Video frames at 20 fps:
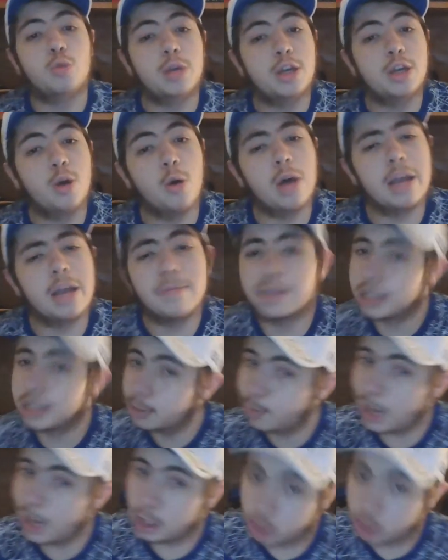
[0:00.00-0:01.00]
We call him a
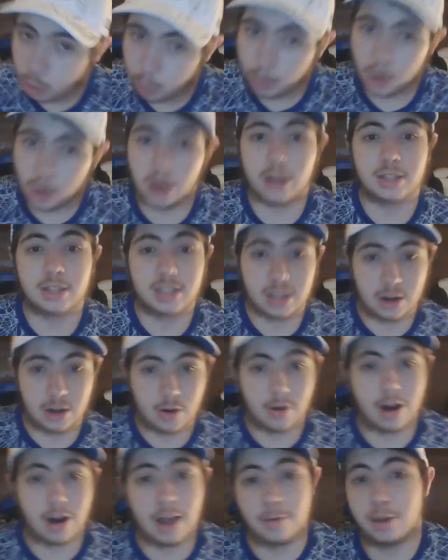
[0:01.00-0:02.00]
special person,
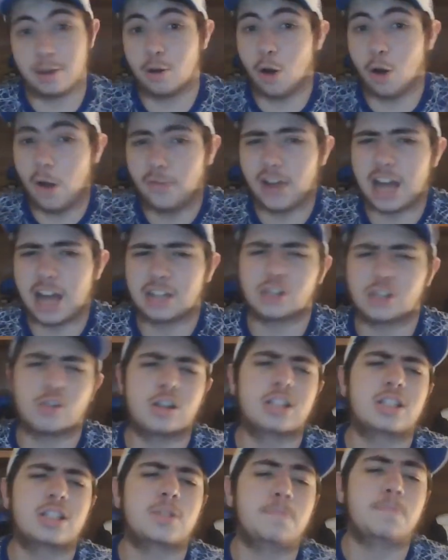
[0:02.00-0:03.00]
all right? We call Flash
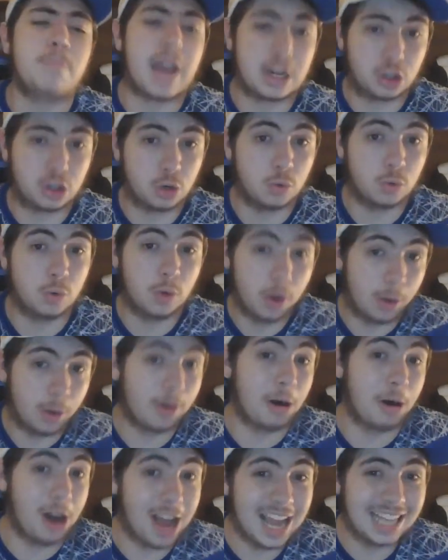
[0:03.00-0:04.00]
Green special, all
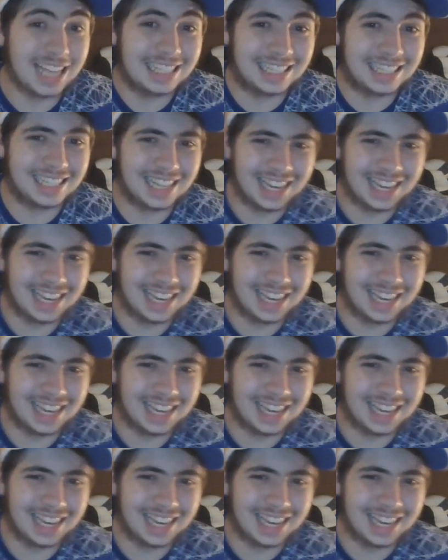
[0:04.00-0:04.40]
right?